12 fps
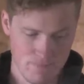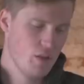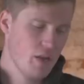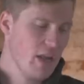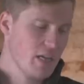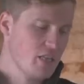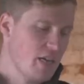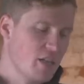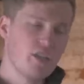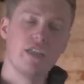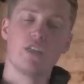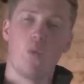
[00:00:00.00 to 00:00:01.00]
The next
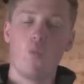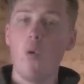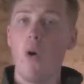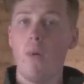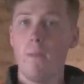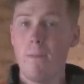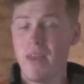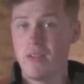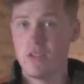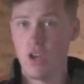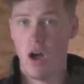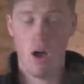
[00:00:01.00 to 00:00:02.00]
section is what
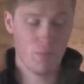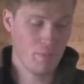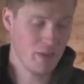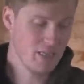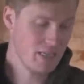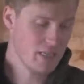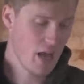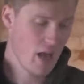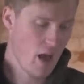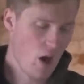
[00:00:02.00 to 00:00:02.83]
methods are permitted.